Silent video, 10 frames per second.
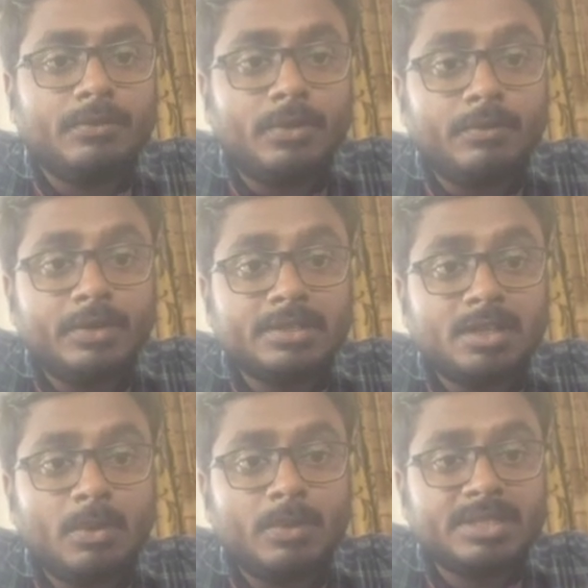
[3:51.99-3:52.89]
of x
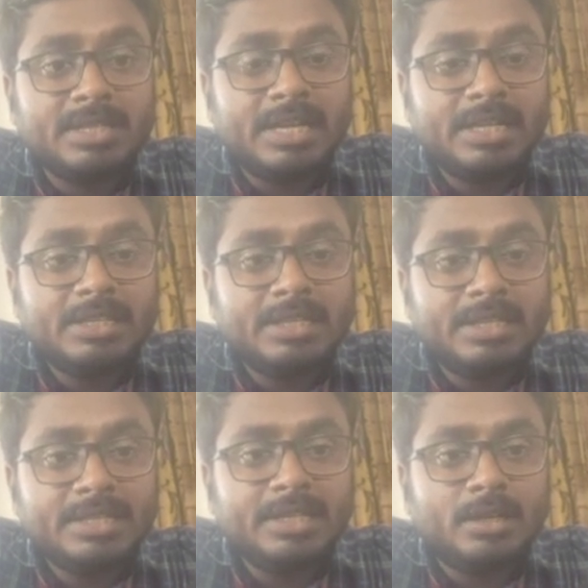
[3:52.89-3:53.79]
comma y is greater than
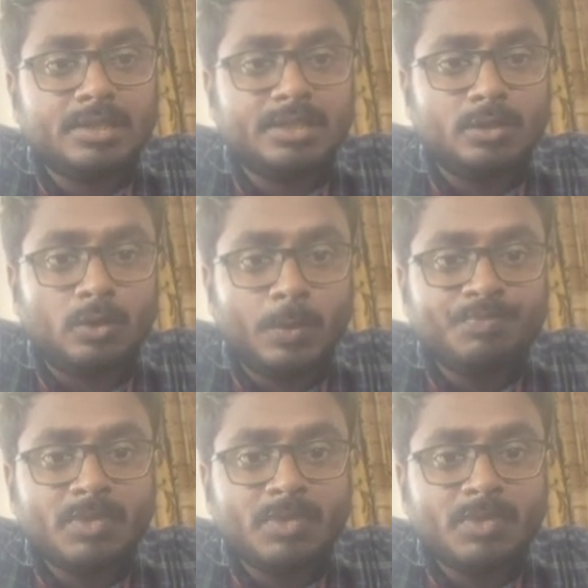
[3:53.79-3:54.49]
t or 0,